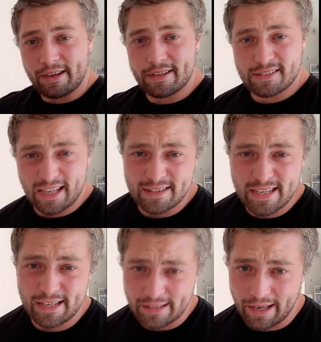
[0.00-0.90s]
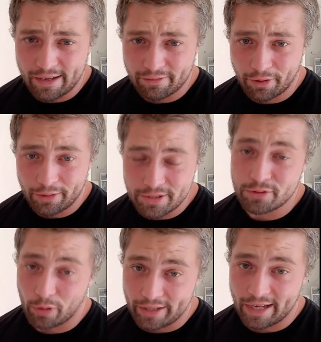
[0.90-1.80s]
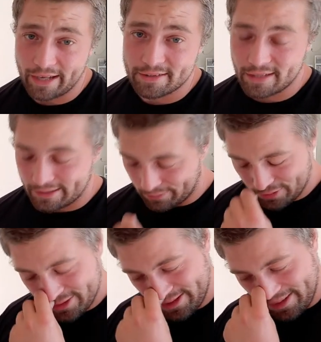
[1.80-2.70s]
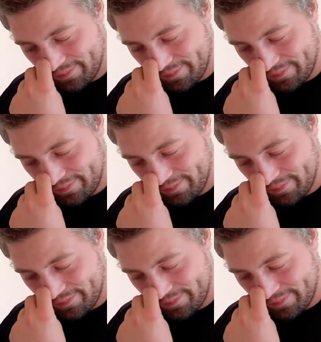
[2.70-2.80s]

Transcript: Santi in there, right, which is quite a yang standing posture.